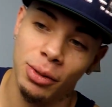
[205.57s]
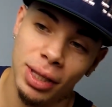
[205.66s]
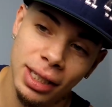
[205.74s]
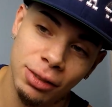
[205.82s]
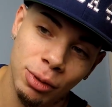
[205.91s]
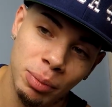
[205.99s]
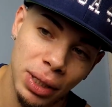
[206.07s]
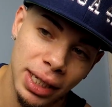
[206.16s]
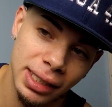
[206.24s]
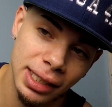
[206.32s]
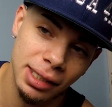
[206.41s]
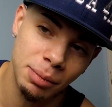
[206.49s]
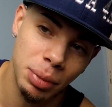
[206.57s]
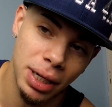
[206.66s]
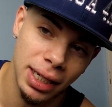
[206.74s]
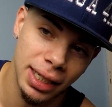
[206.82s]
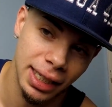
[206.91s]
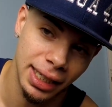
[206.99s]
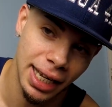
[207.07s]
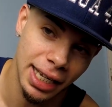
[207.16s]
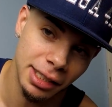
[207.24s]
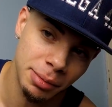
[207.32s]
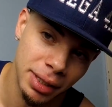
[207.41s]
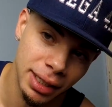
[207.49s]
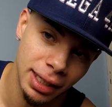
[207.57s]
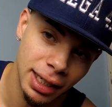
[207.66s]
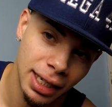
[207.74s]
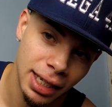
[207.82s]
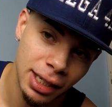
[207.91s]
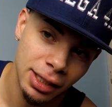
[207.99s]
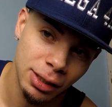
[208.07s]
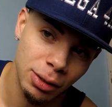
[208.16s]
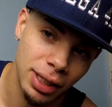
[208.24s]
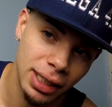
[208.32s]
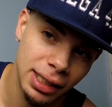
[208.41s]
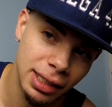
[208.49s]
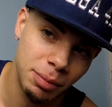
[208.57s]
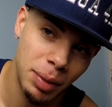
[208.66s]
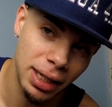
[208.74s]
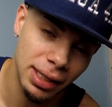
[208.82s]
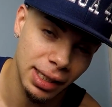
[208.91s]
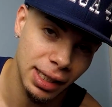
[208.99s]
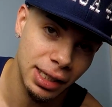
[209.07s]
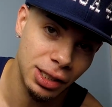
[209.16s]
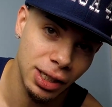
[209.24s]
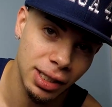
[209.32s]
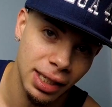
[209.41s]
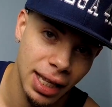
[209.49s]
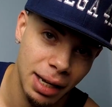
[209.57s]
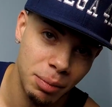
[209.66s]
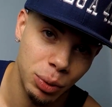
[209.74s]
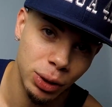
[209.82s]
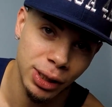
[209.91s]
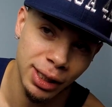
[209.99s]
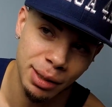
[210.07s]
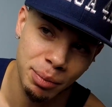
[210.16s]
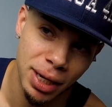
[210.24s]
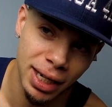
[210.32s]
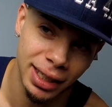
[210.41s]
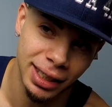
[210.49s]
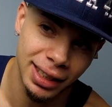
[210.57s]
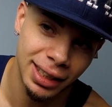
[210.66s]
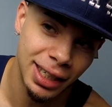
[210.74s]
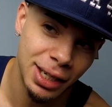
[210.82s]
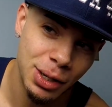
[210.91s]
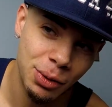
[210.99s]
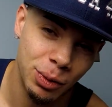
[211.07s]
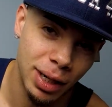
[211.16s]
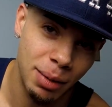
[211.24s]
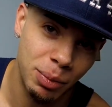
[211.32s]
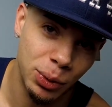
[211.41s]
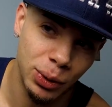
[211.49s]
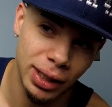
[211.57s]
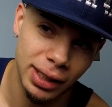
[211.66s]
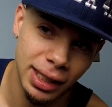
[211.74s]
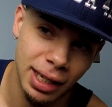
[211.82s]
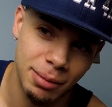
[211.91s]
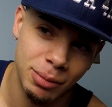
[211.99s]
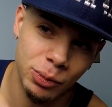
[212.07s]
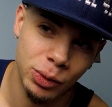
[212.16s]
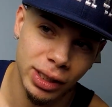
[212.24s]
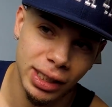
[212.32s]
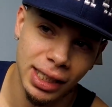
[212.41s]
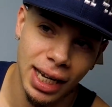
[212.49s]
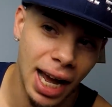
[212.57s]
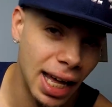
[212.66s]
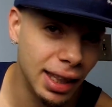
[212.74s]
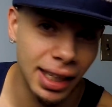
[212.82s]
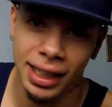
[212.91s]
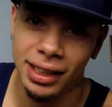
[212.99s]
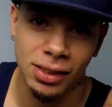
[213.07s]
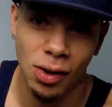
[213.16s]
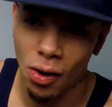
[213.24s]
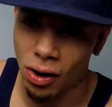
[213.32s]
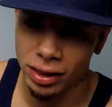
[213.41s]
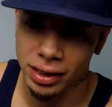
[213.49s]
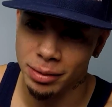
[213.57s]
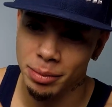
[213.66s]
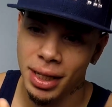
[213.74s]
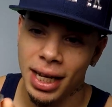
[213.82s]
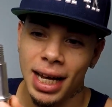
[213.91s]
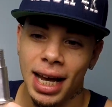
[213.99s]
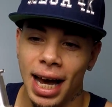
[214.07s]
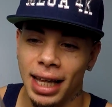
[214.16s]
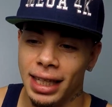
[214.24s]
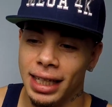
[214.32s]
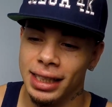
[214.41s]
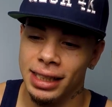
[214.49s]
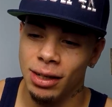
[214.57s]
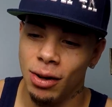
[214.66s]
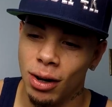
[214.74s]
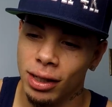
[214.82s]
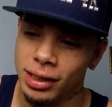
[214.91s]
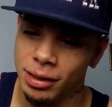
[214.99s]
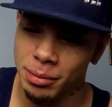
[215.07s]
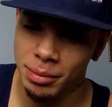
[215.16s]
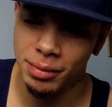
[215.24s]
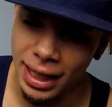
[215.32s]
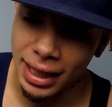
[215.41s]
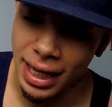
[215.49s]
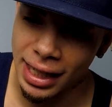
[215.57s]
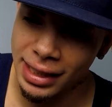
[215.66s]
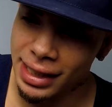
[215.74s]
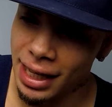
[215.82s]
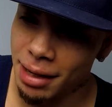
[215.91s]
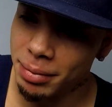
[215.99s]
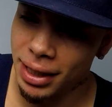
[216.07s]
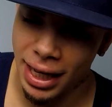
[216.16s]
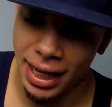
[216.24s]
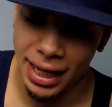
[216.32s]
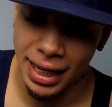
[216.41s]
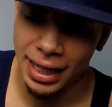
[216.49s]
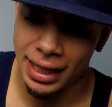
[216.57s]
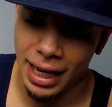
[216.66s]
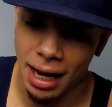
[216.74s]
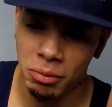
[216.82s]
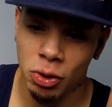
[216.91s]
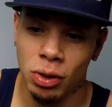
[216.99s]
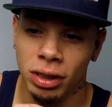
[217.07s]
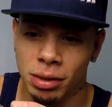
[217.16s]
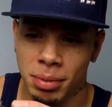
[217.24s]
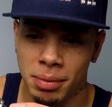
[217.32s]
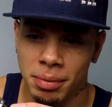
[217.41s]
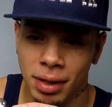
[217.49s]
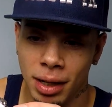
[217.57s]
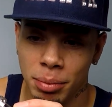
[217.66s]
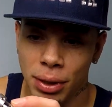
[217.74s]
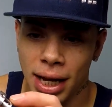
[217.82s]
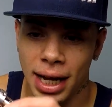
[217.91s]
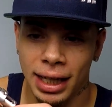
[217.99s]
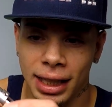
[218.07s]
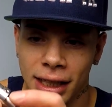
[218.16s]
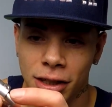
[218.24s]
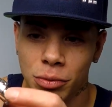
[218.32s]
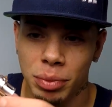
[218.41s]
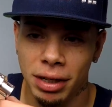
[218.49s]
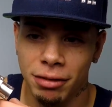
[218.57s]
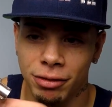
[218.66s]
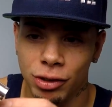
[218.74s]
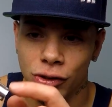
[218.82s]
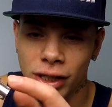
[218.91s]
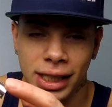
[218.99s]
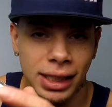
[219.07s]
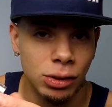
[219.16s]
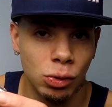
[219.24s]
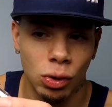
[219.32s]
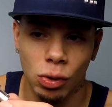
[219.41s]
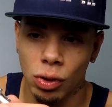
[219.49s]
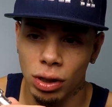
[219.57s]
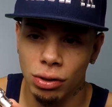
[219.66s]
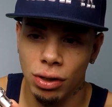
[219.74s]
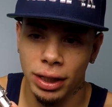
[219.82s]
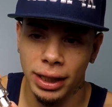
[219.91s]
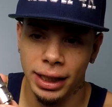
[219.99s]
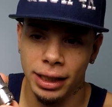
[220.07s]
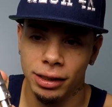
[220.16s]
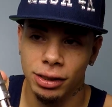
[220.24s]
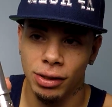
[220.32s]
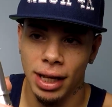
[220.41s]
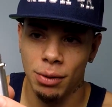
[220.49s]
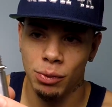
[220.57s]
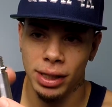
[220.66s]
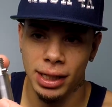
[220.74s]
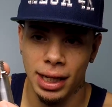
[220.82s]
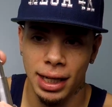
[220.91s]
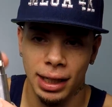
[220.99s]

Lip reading: this replaces button engagement. So this is basically just like pushing the button when I pull this up, which I think is awesome. I think it's an awesome concept, and I'm going to be applying a little bit of grease or oil on here so that we